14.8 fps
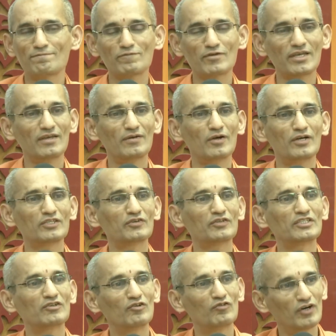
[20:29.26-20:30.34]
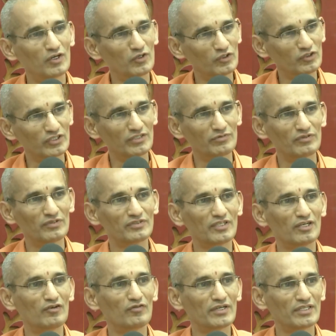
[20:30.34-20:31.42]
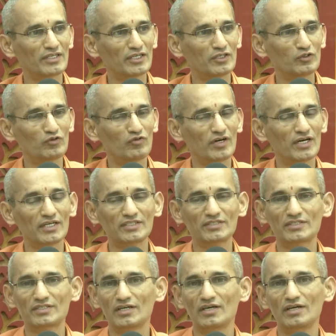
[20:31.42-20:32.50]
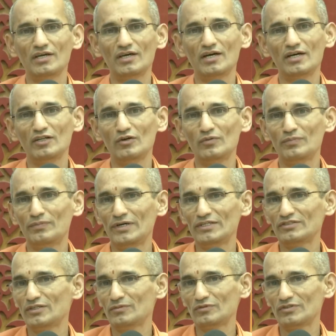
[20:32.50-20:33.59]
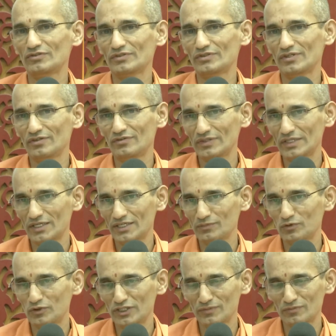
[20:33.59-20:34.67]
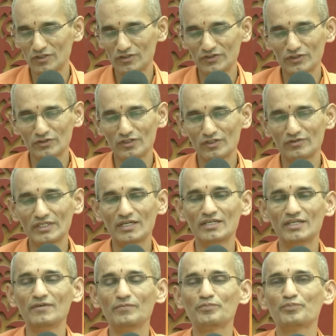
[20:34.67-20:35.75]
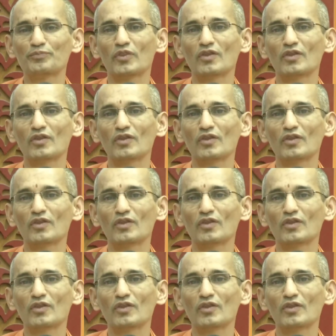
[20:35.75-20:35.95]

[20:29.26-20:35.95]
Okay? Otherwise they will follow us still further into the forest and they will place themselves into difficulty, put themselves into difficulty.